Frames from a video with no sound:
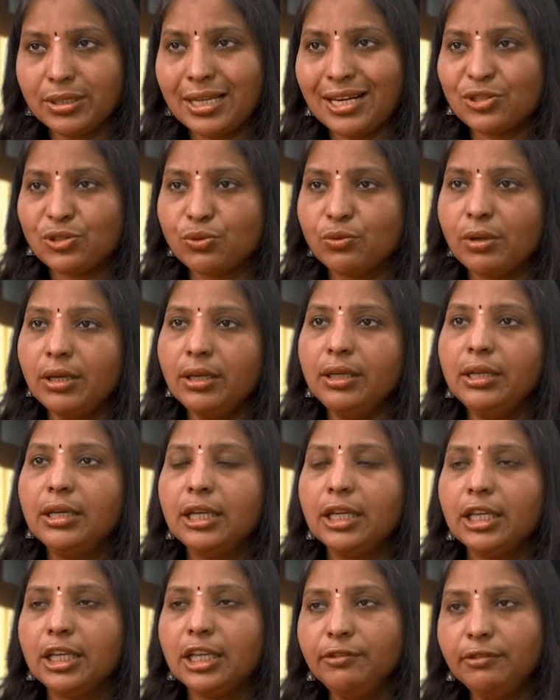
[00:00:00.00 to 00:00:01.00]
That is why
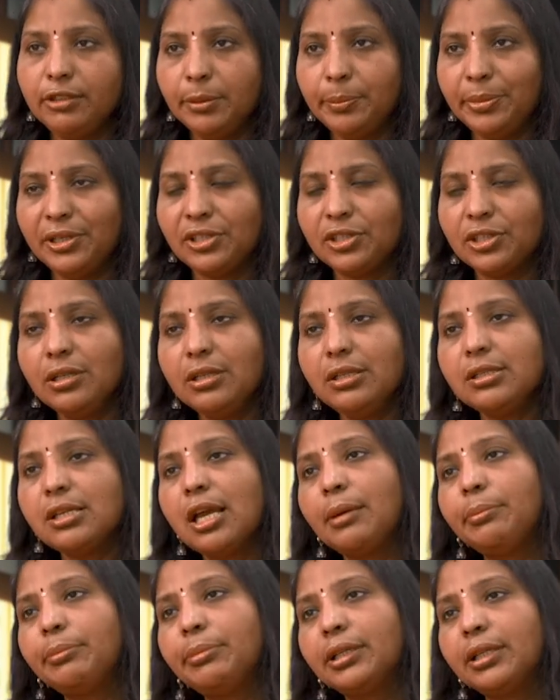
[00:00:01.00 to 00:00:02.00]
if the patient is
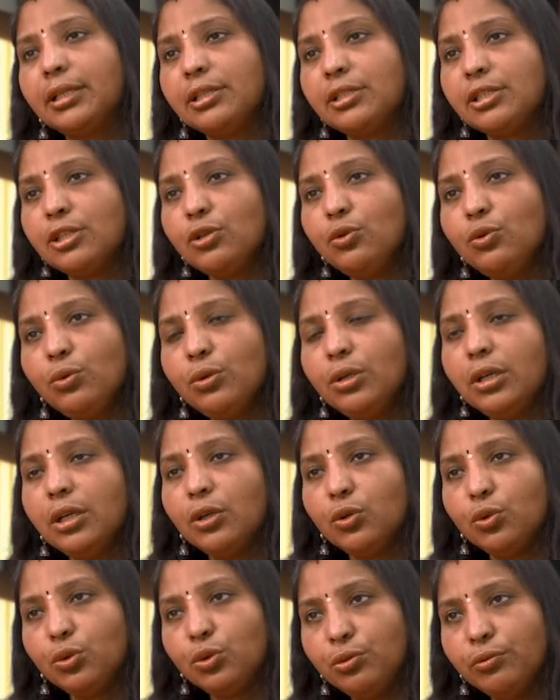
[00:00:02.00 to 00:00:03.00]
hypertensive,
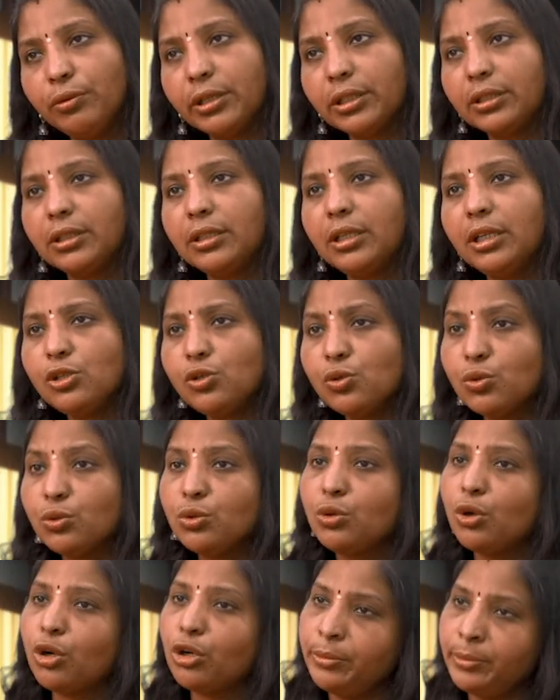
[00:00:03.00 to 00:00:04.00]
Udvartana should
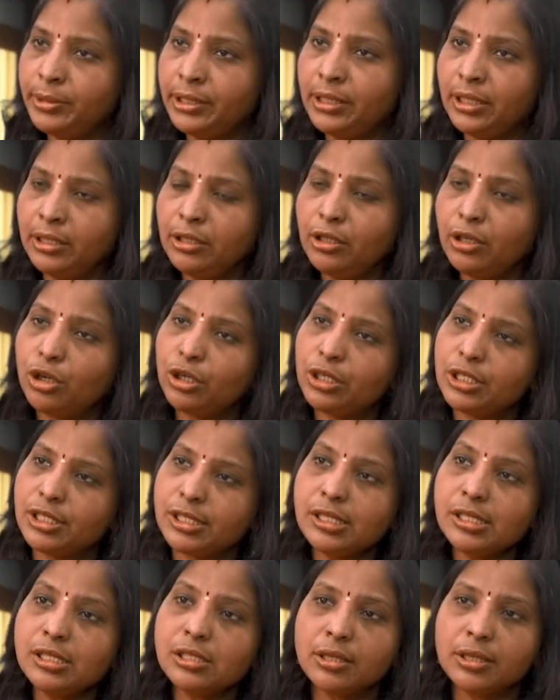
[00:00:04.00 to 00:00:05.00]
not be done, or it
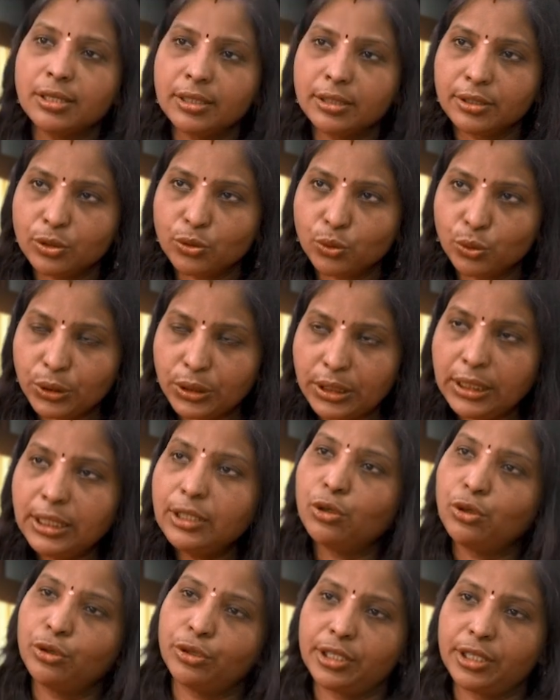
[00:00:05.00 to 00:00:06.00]
is totally
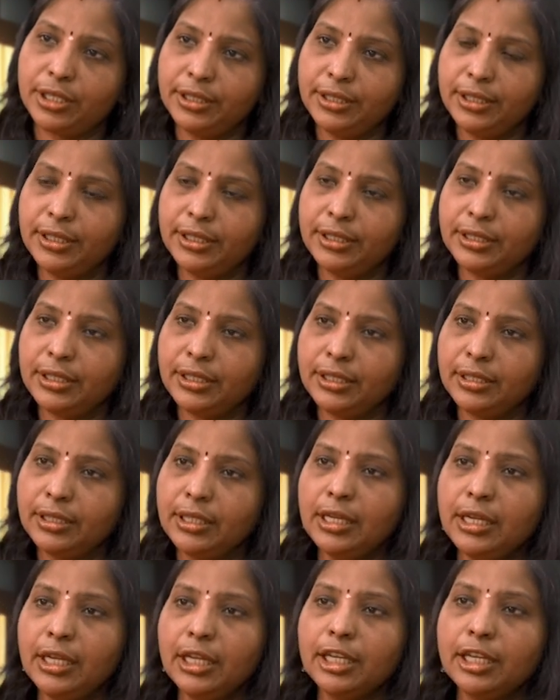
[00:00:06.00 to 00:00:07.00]
contraindicated.
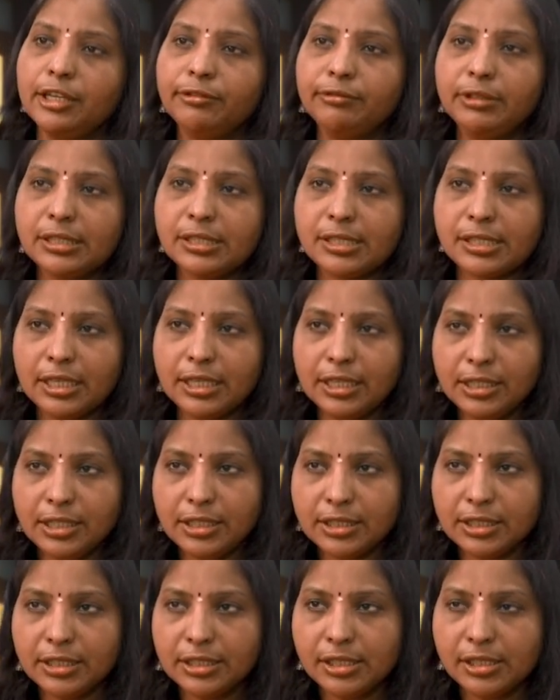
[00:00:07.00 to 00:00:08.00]
If the skin
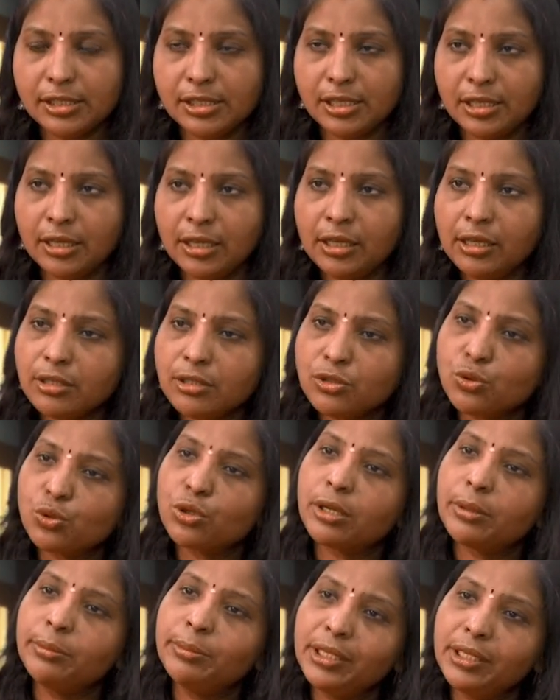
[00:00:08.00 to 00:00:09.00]
disease is there, so
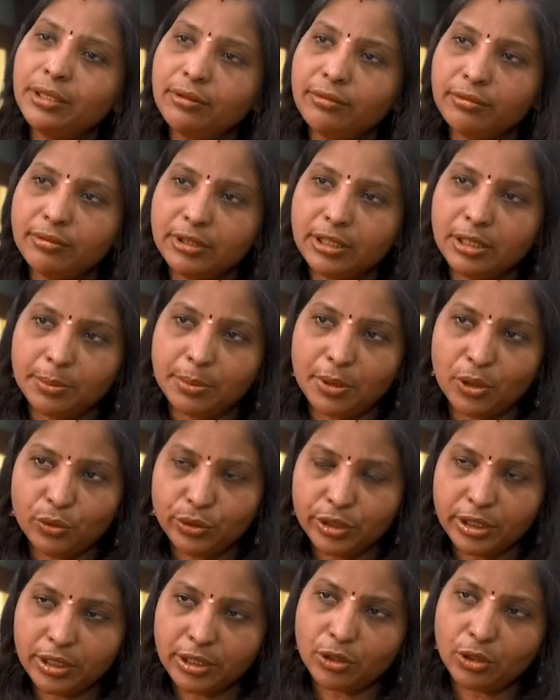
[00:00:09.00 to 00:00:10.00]
rubbing with the
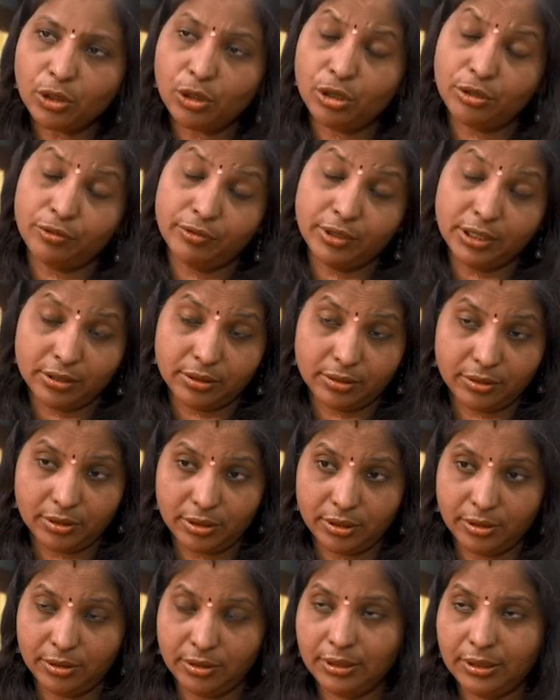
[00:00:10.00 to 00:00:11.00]
powder or with
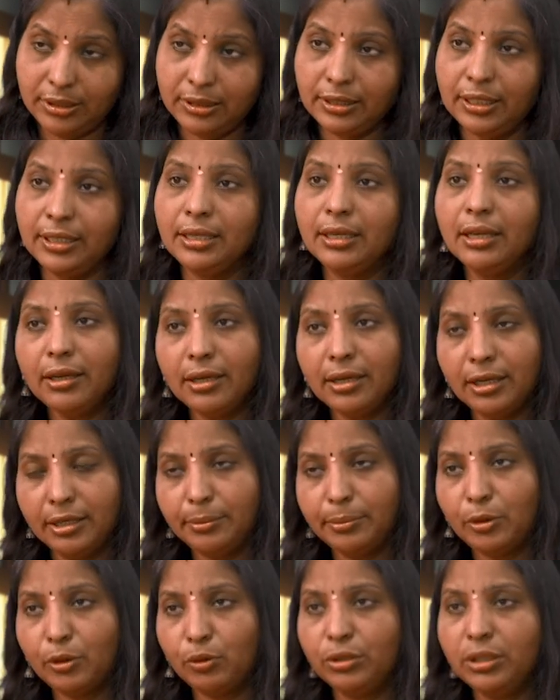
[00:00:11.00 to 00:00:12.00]
taila and
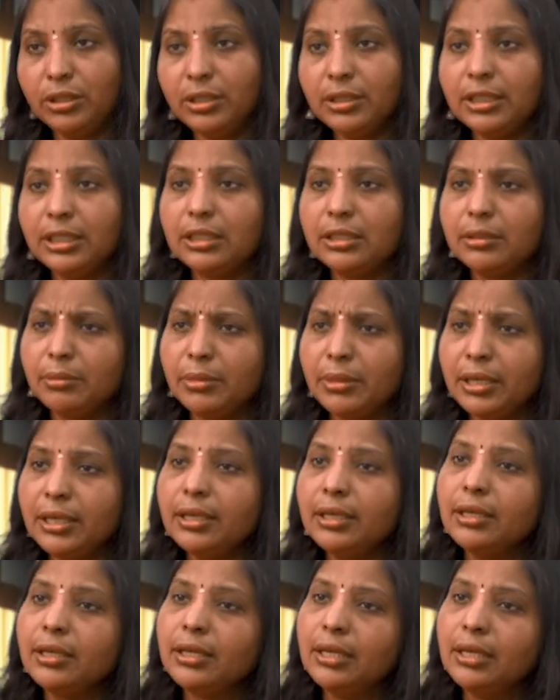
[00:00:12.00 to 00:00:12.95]
powder, it may